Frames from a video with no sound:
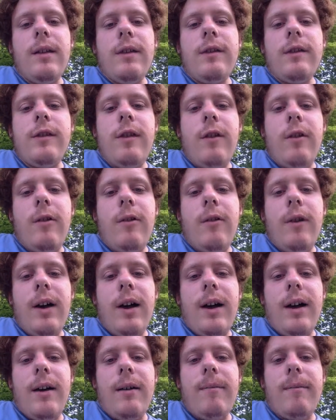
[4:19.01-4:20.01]
So,
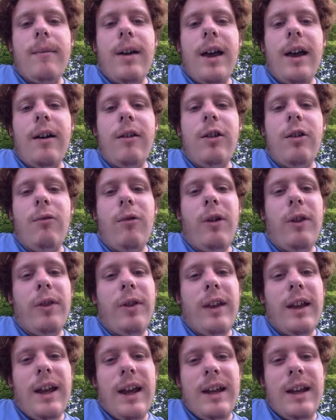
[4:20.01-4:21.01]
how do you all
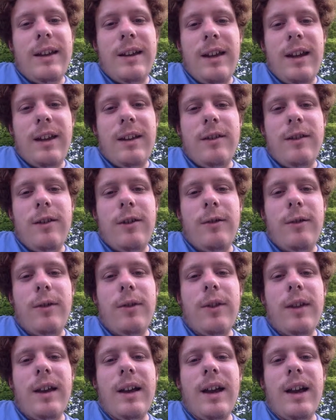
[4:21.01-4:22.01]
think I did? Do you
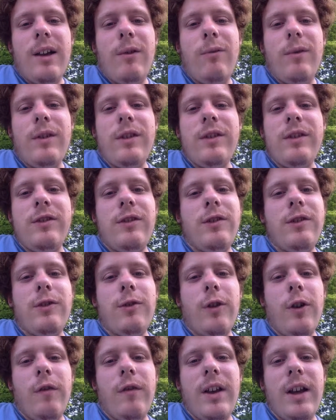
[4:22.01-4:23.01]
think I was
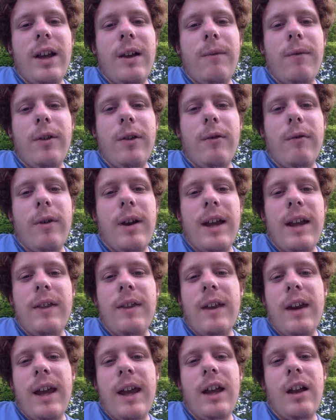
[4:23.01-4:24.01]
deserving of the
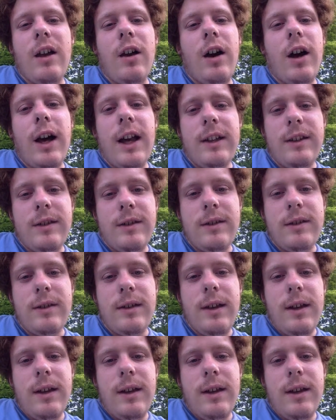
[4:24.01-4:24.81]
grade that I got?